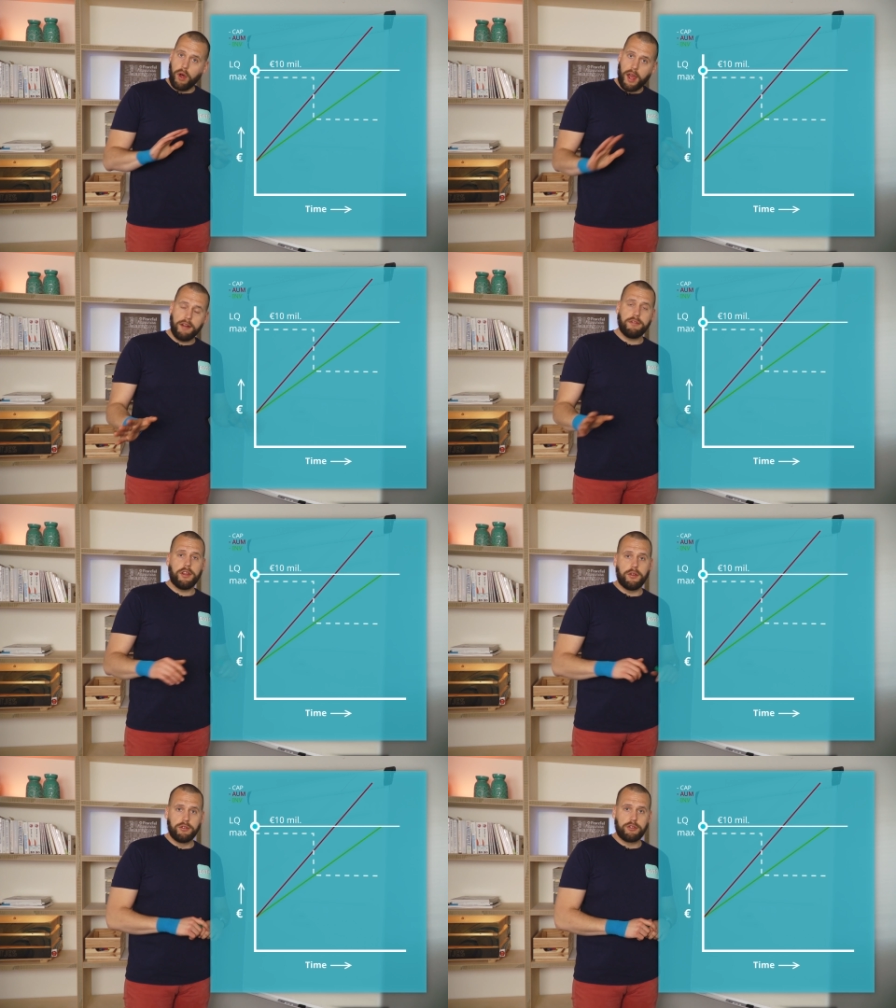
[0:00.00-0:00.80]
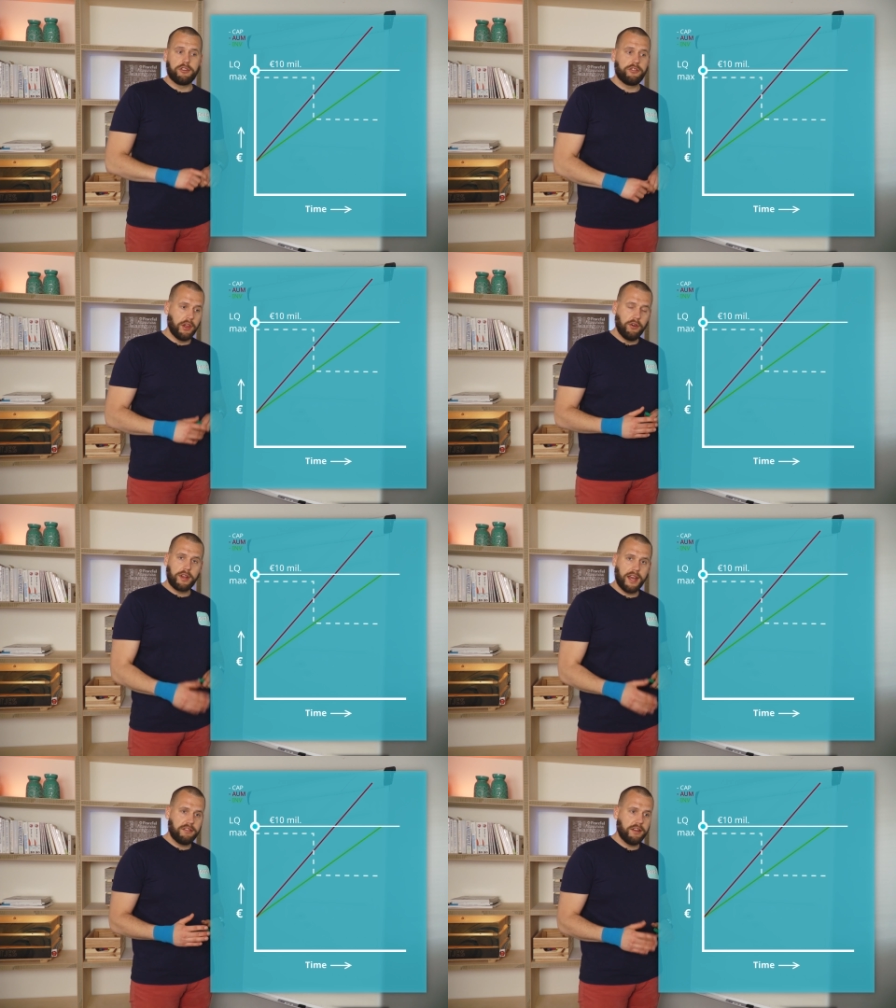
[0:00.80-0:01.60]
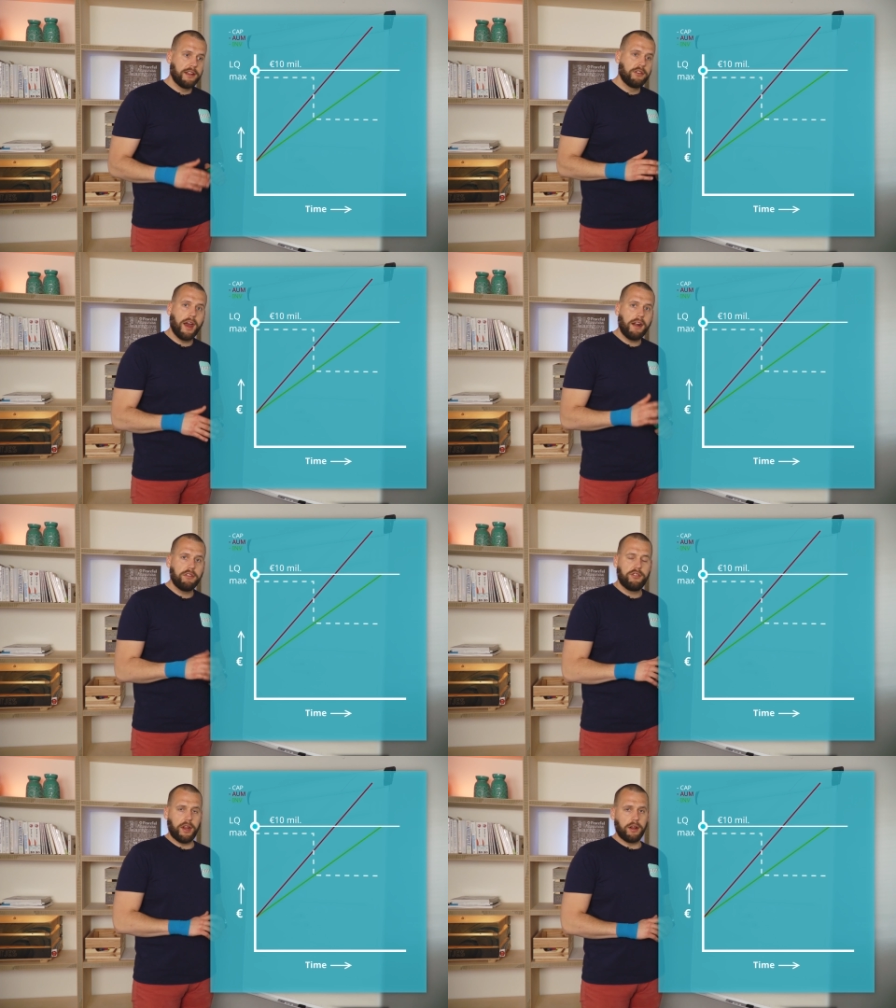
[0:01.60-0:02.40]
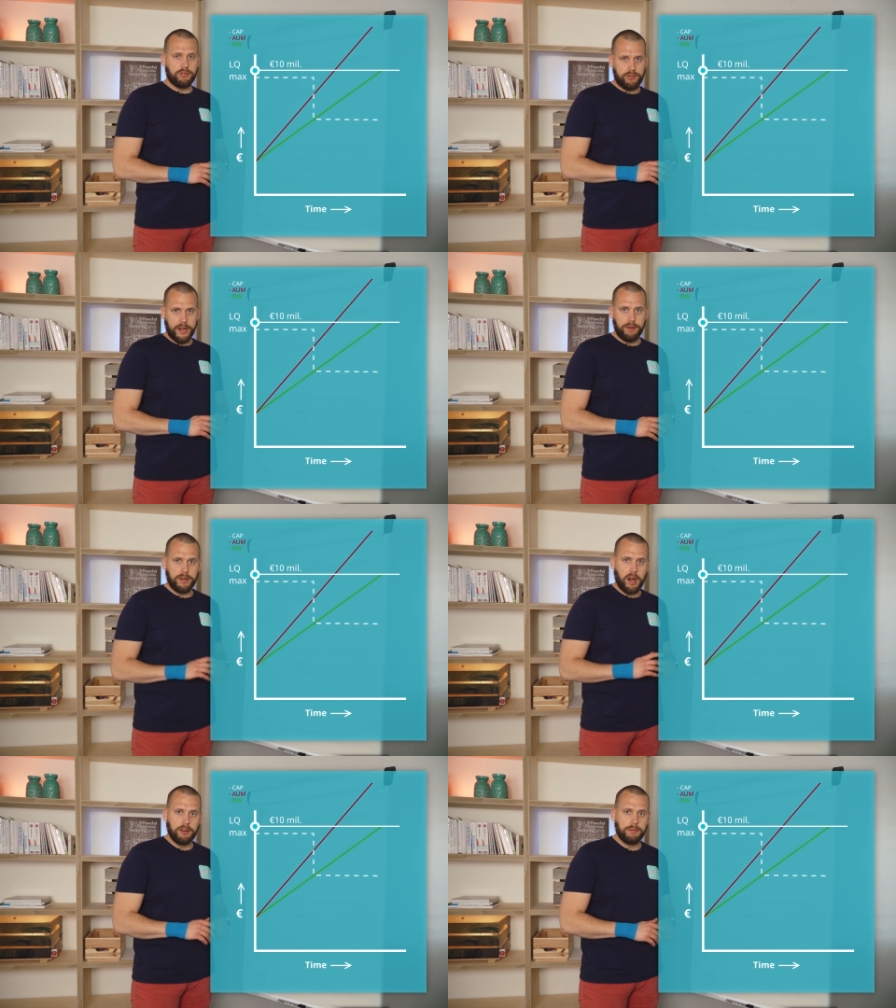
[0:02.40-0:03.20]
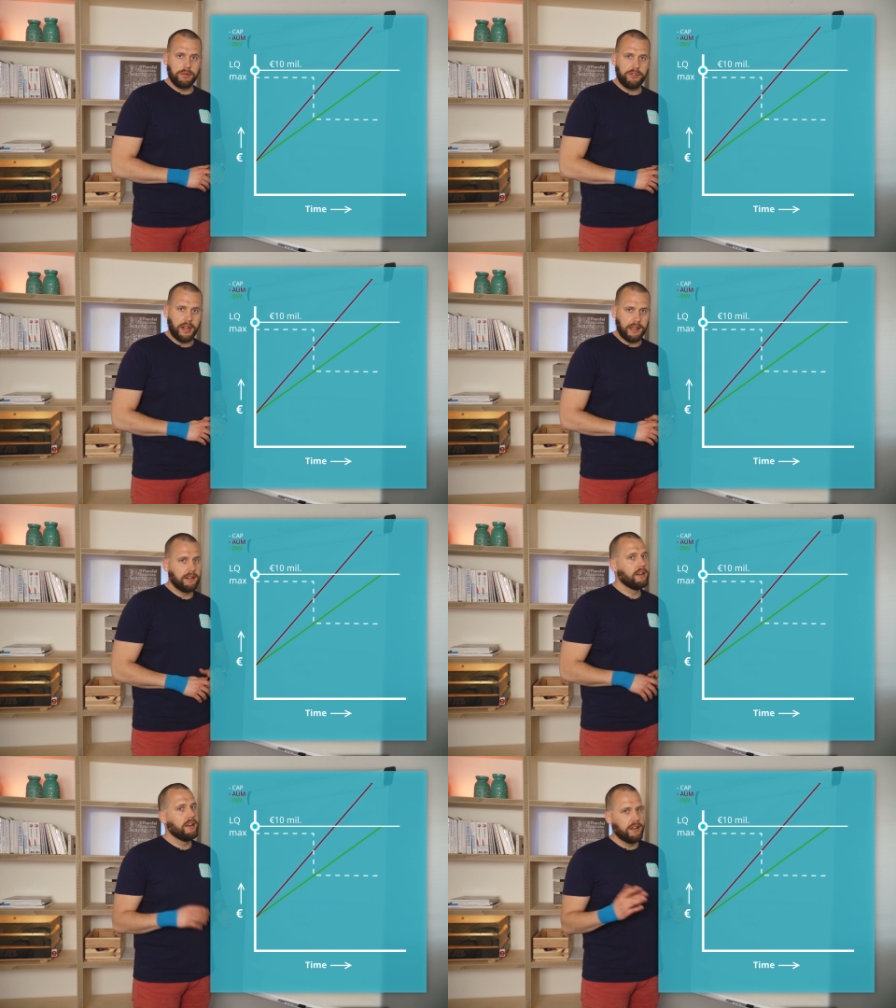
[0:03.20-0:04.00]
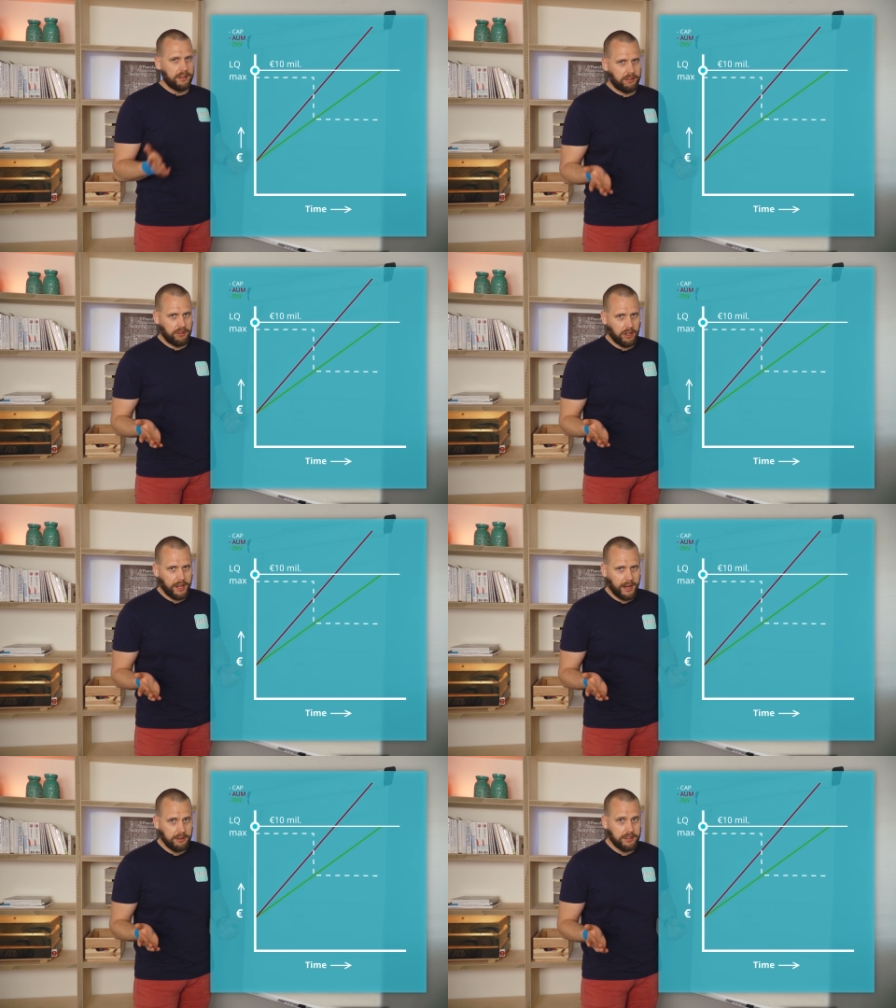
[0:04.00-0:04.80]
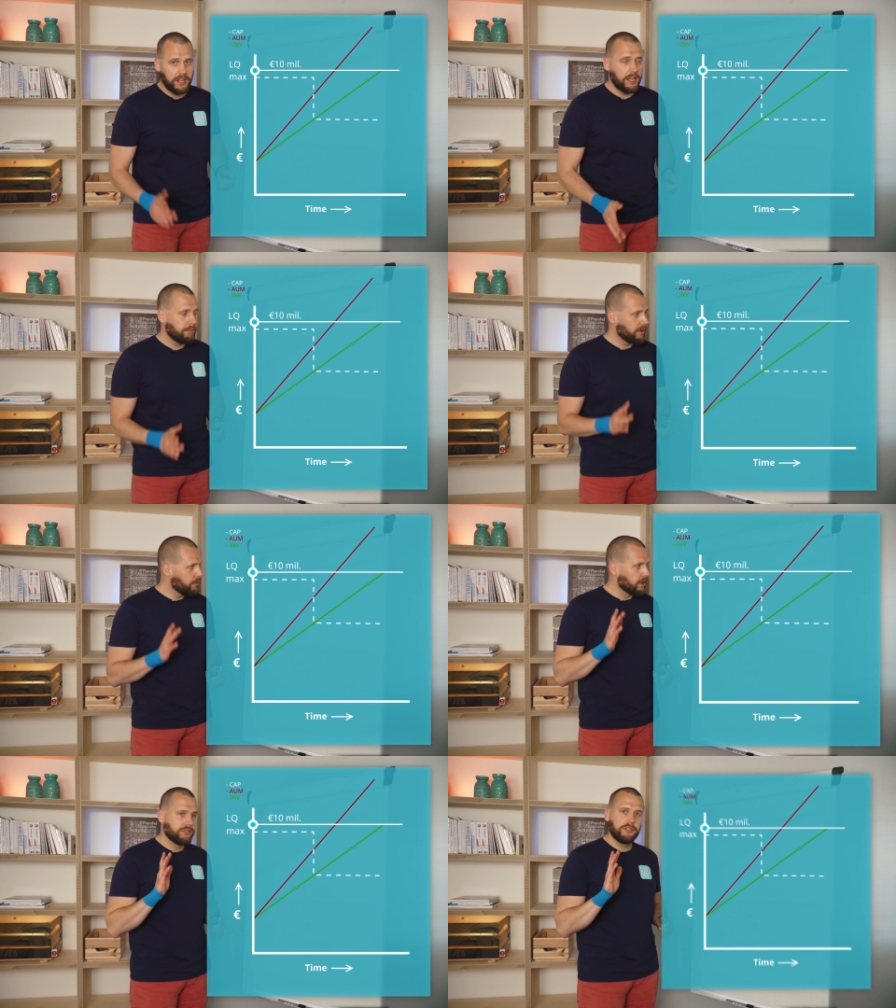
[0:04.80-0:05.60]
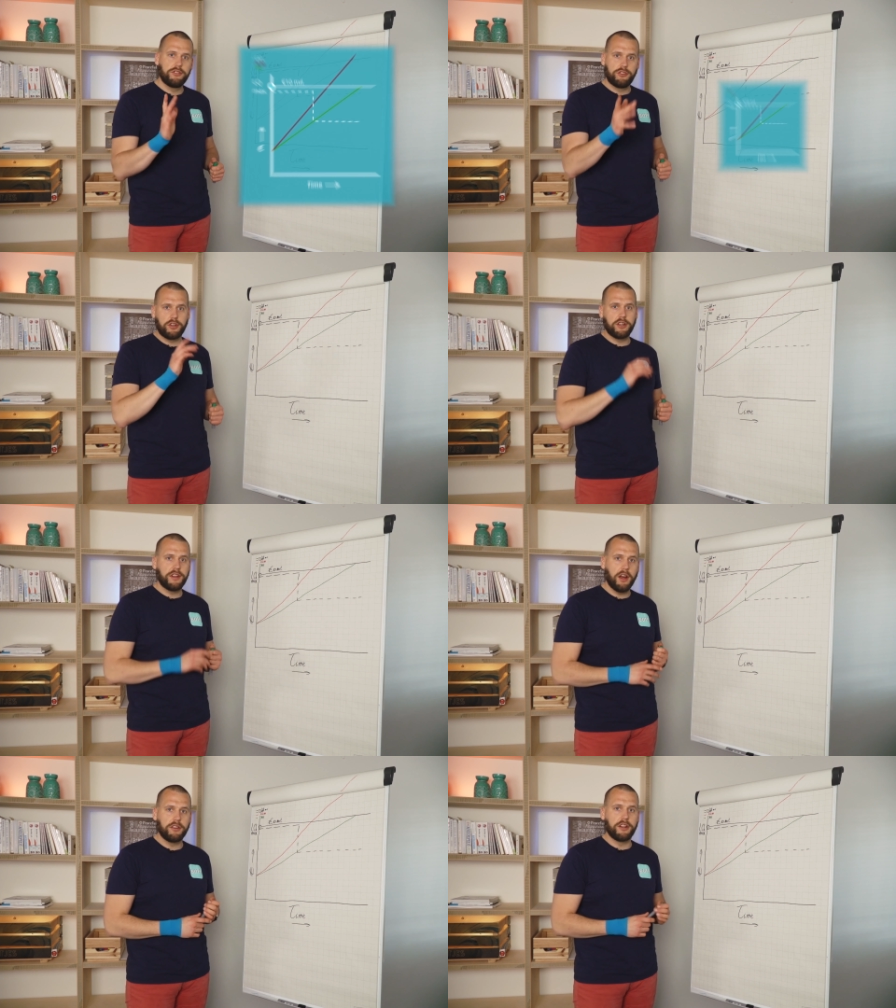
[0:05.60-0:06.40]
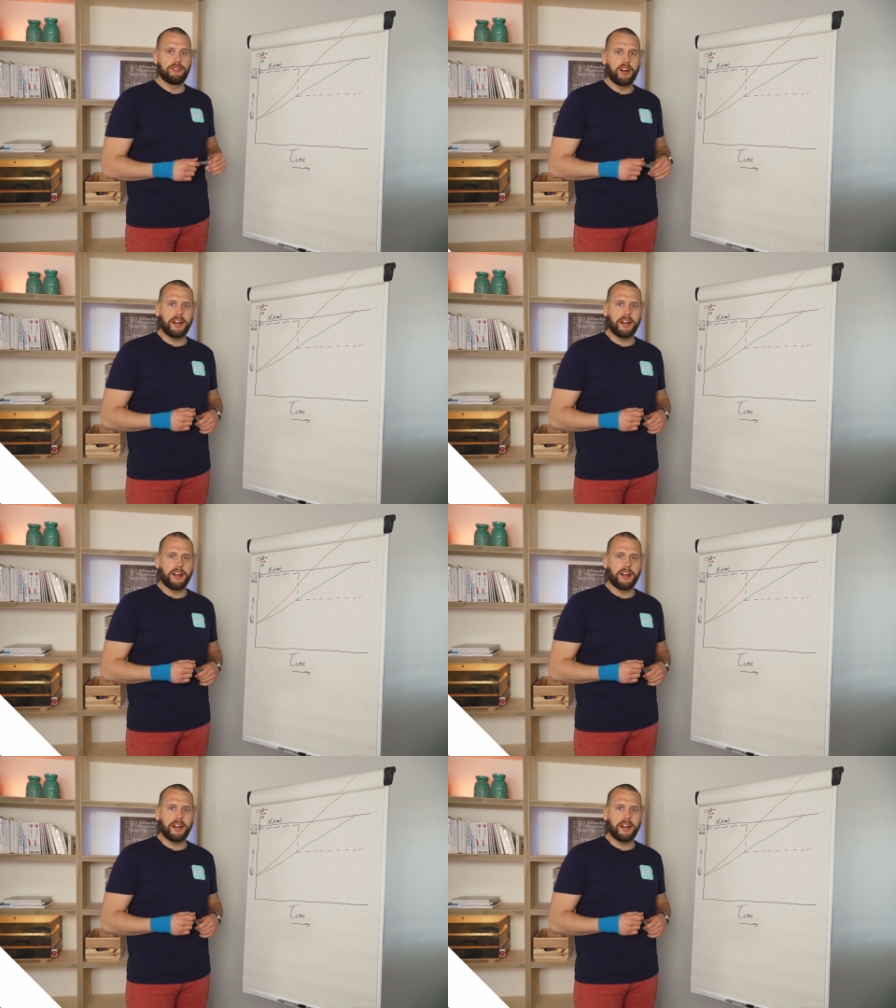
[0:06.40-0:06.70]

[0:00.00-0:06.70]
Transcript: every user still gets into every single trade with 100%. This is not a guarantee, but we're sure as hell gonna try.